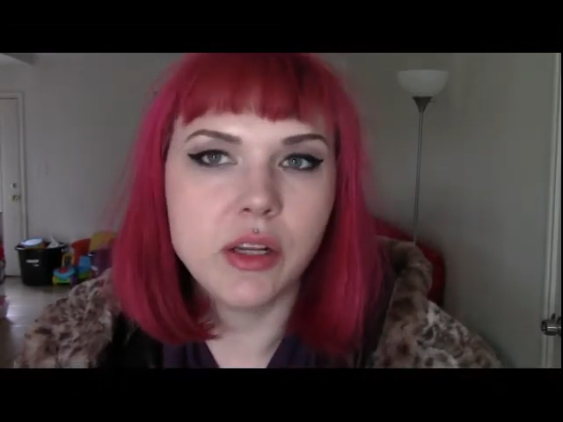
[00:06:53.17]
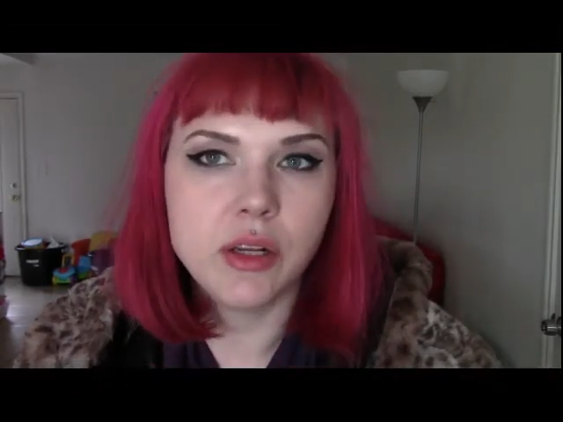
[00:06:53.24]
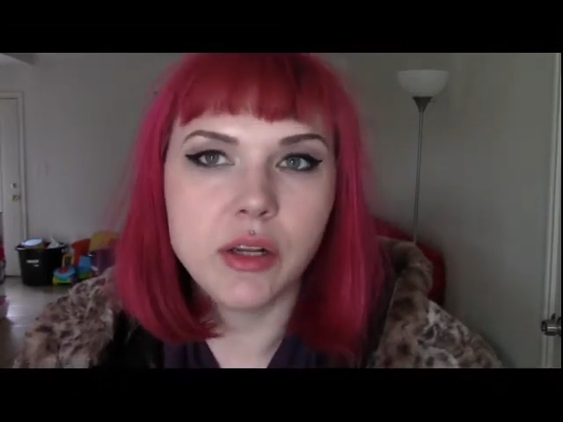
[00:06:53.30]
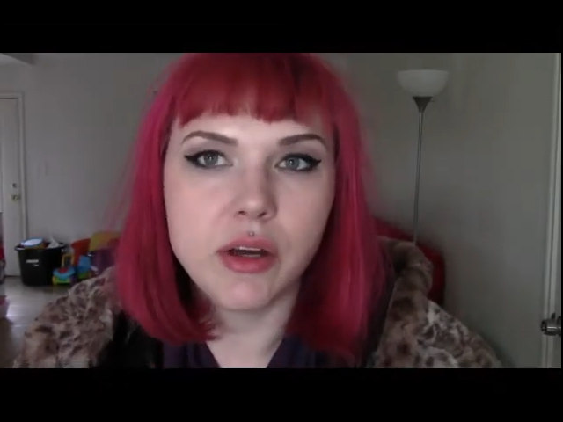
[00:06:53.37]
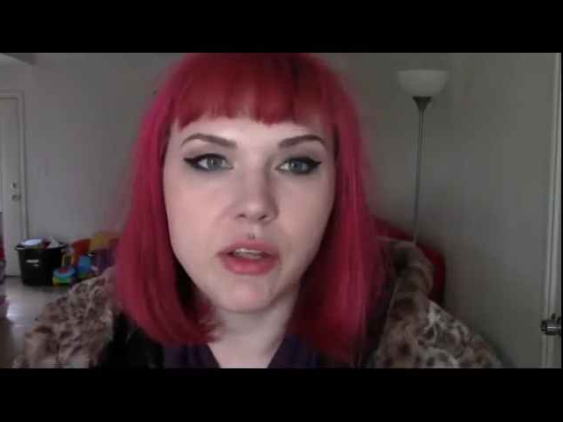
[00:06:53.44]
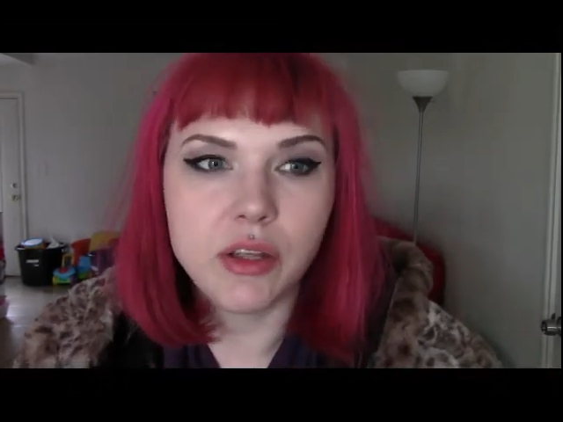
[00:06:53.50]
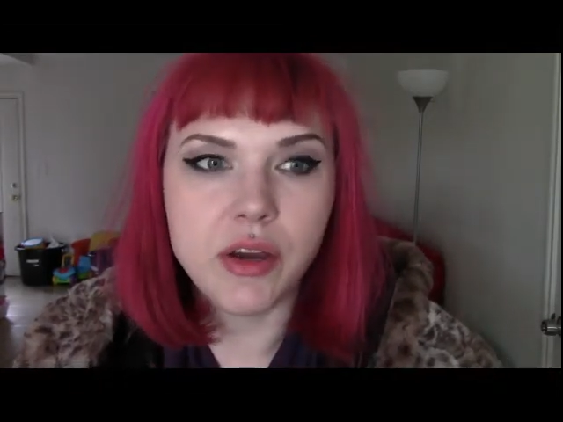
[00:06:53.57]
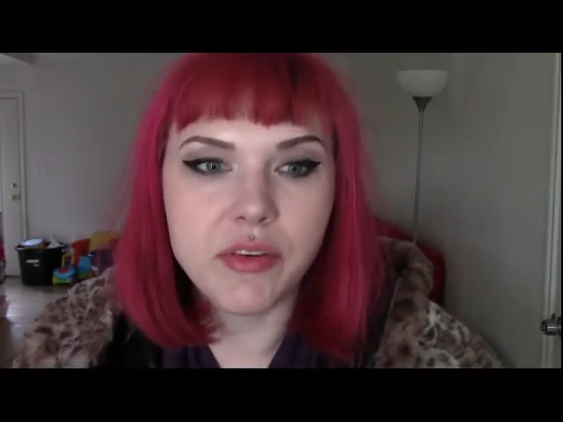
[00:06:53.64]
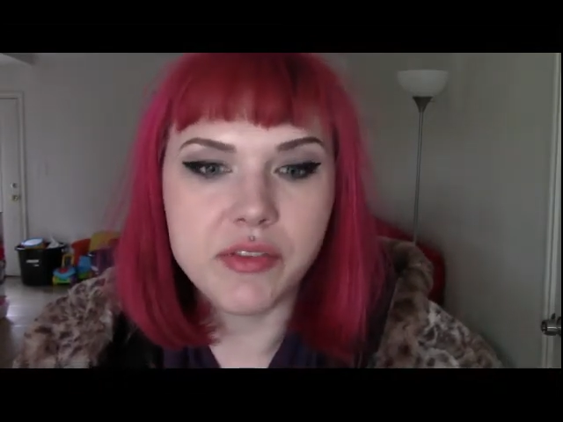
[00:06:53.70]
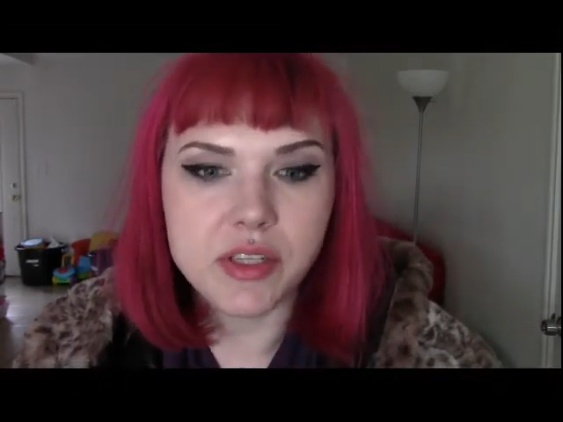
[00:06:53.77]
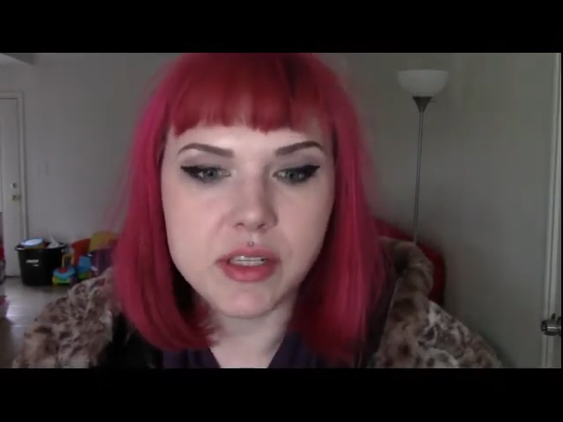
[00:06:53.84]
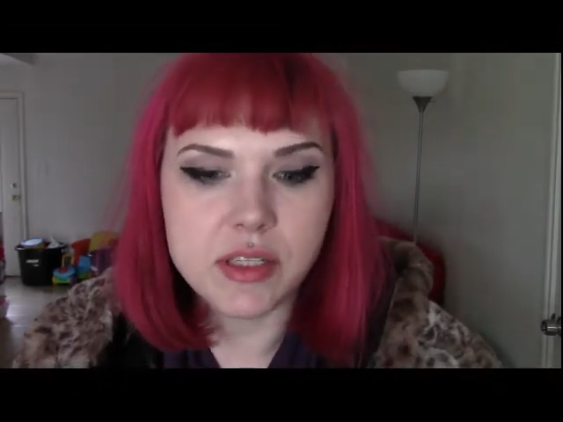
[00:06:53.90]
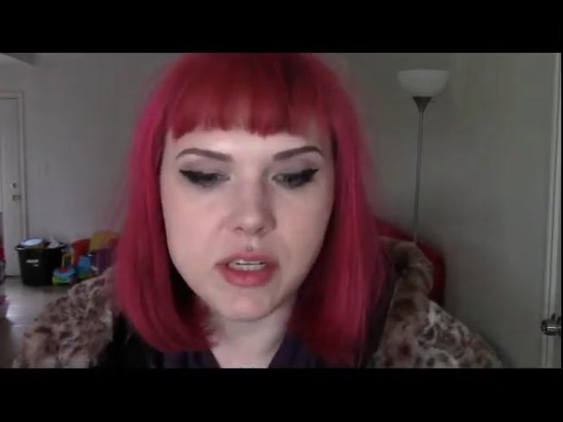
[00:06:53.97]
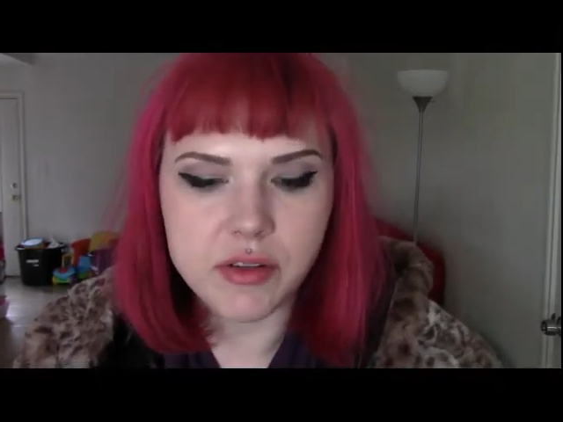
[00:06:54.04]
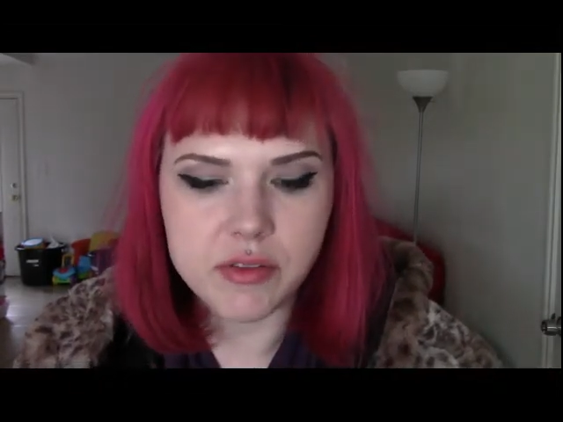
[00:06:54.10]
you know you have
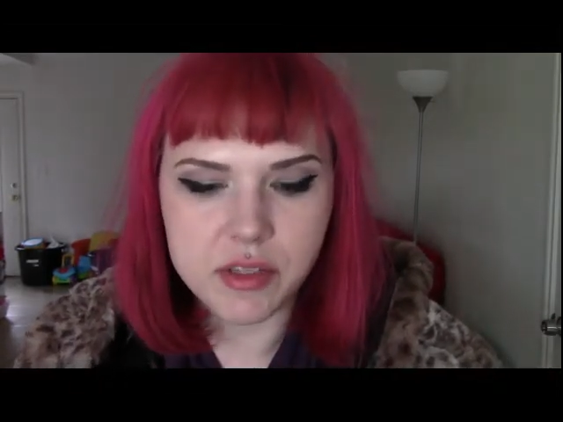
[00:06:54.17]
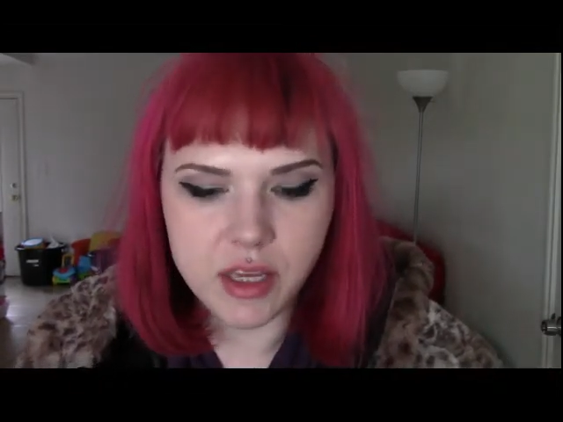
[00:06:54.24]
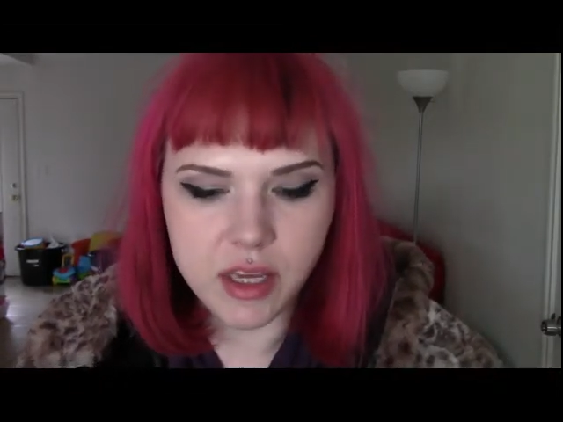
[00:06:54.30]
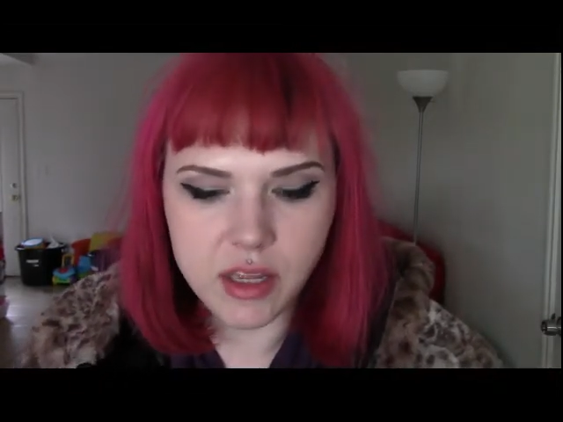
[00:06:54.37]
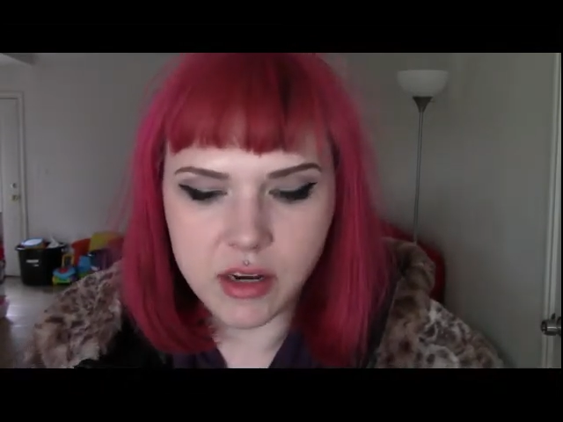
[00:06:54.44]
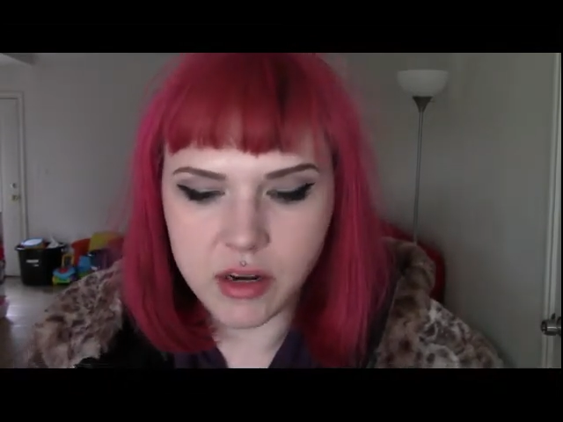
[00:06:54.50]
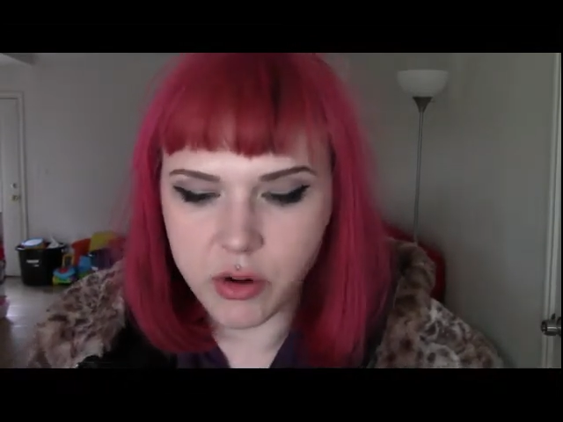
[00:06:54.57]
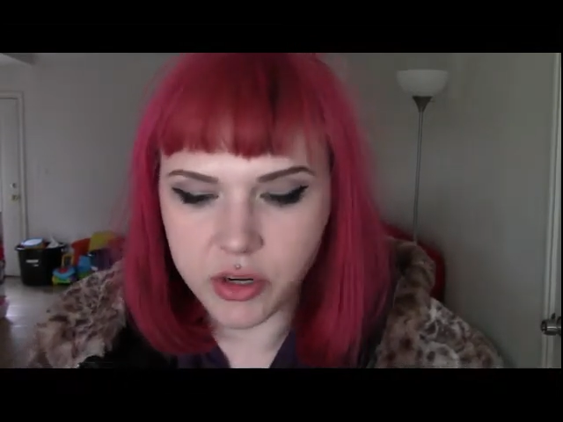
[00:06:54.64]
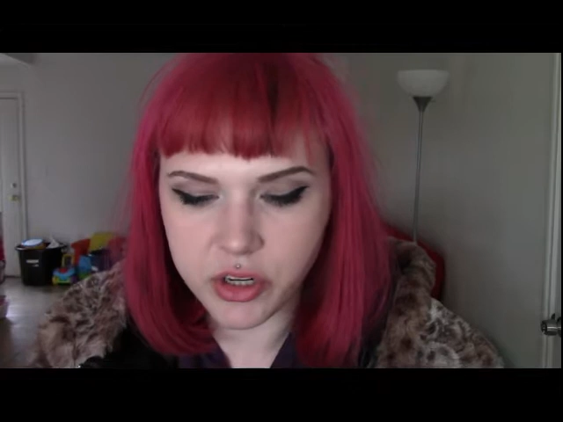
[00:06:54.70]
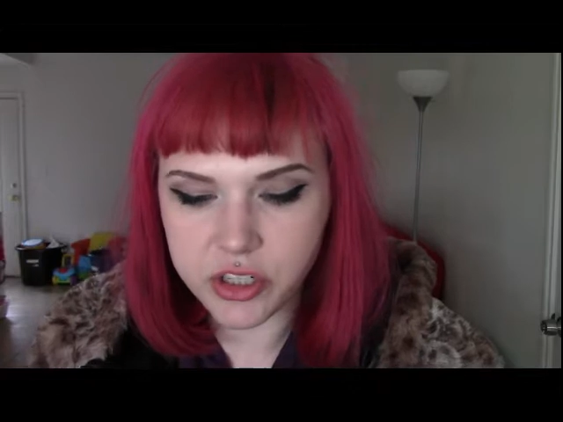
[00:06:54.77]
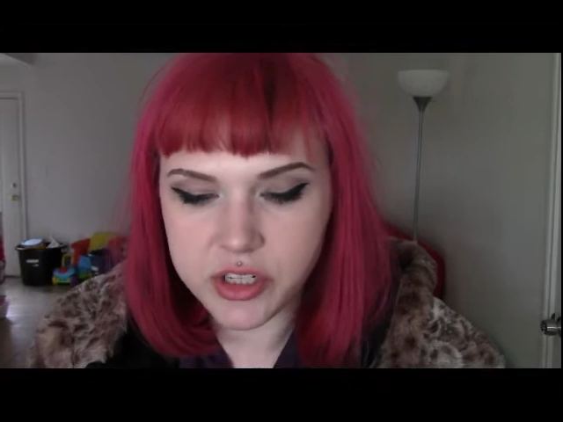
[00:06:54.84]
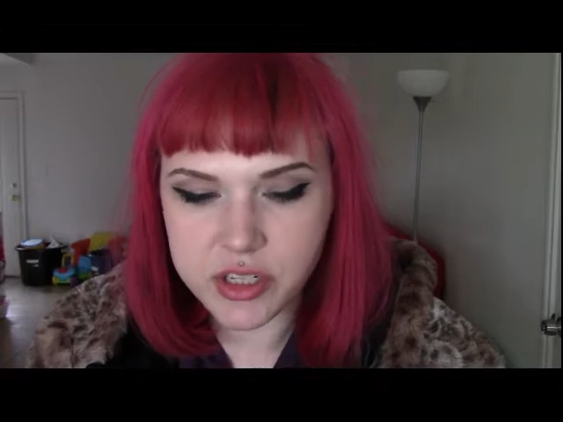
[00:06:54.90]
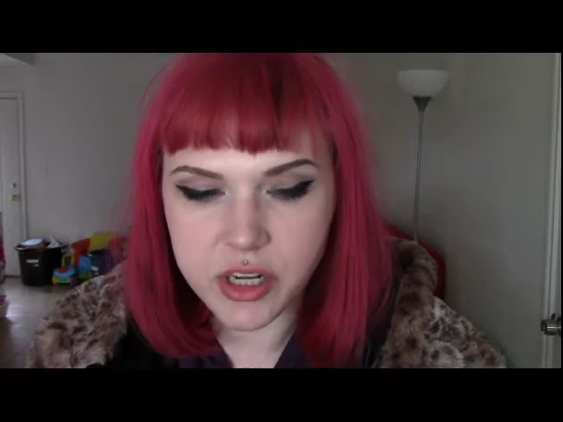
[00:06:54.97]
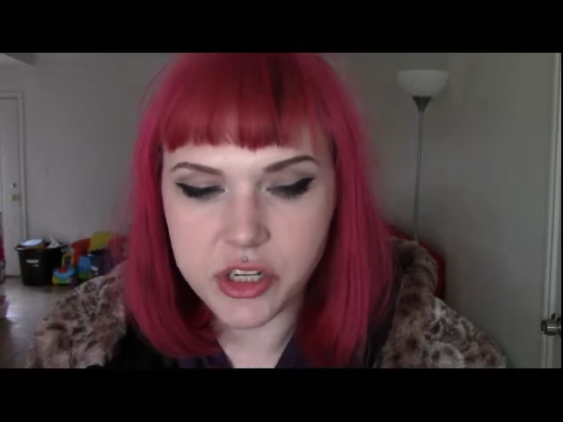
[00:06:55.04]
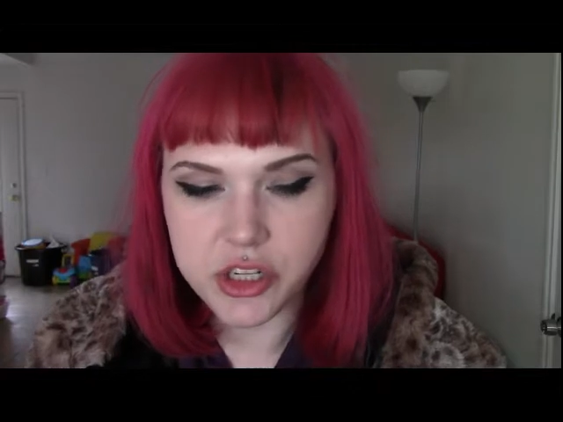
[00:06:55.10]
sensitive skin, or you're
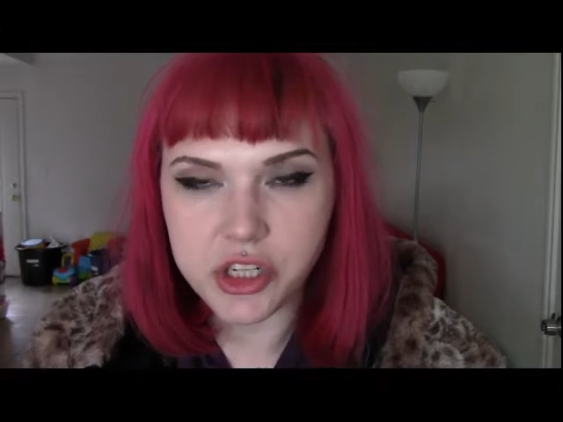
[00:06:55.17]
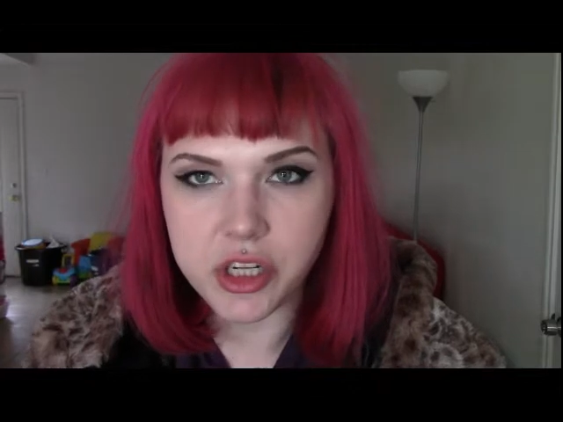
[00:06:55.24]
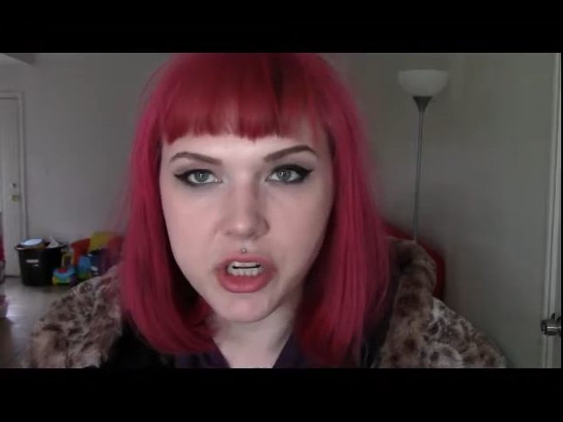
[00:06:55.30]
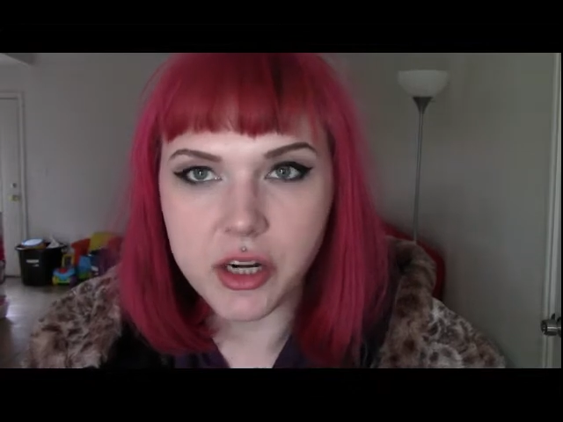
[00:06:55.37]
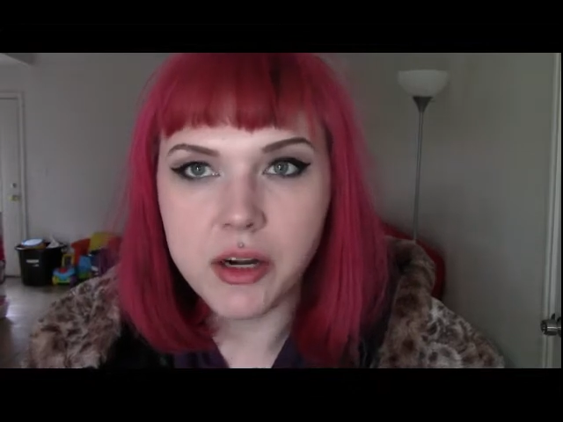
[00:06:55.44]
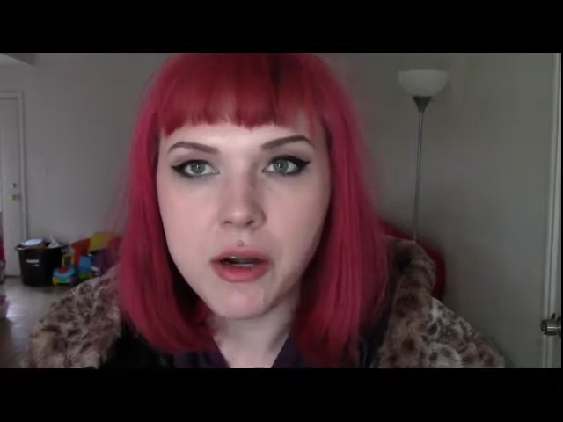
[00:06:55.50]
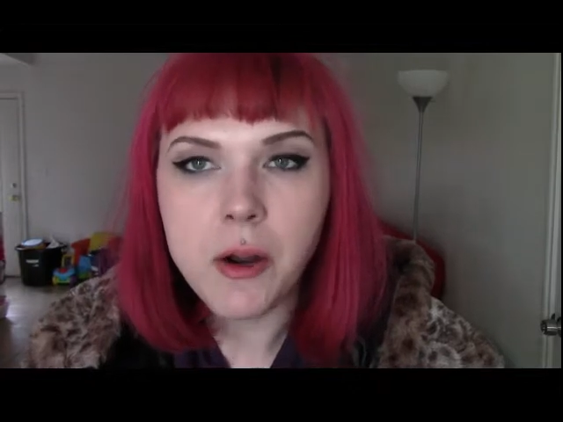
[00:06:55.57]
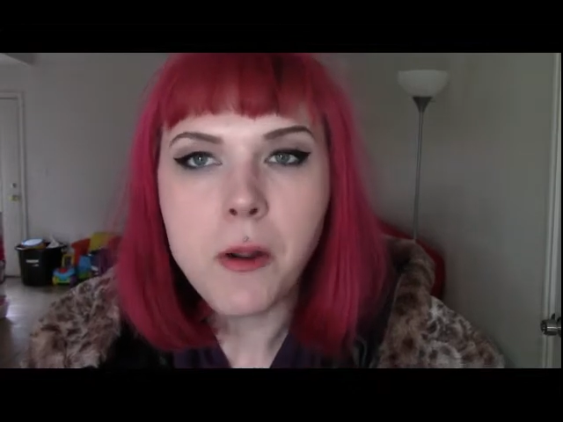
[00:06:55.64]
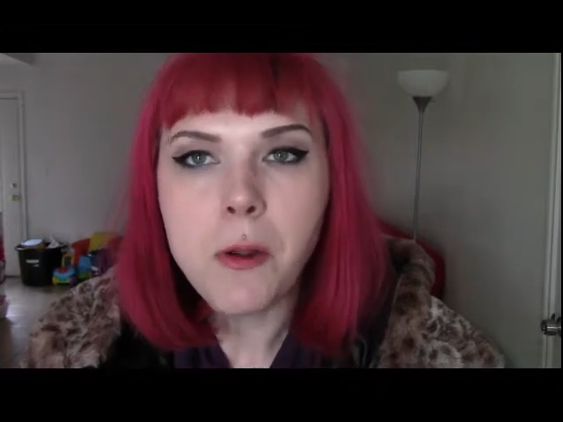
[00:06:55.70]
just unsure.